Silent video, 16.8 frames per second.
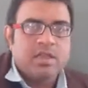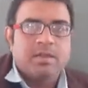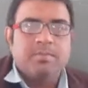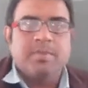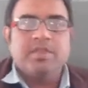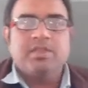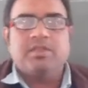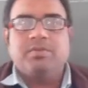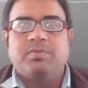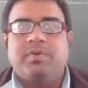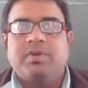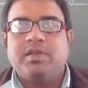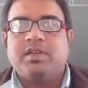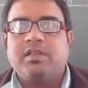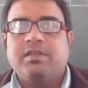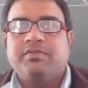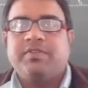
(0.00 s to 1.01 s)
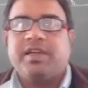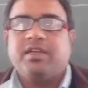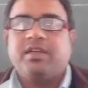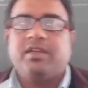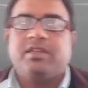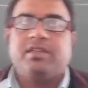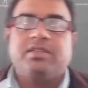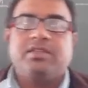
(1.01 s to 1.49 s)
Means what are the
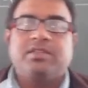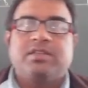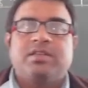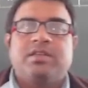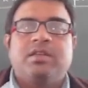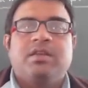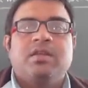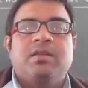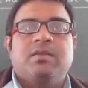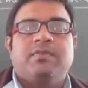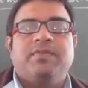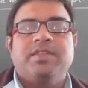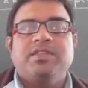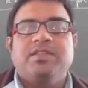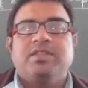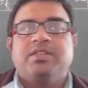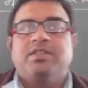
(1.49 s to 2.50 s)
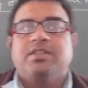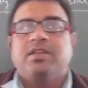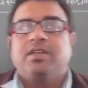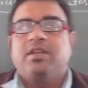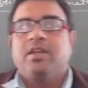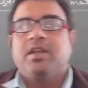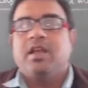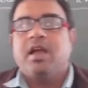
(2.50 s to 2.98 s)
factors which
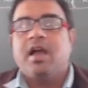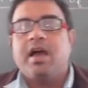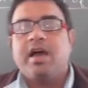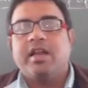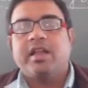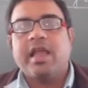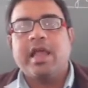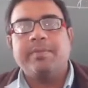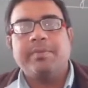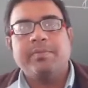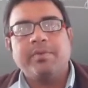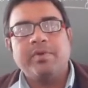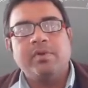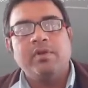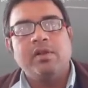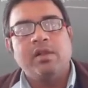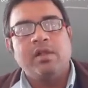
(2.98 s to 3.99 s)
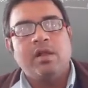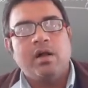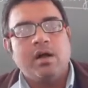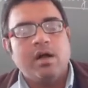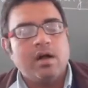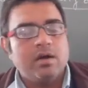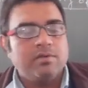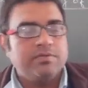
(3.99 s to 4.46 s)
are capable
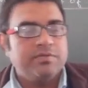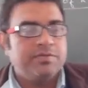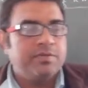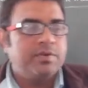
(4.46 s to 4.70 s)
of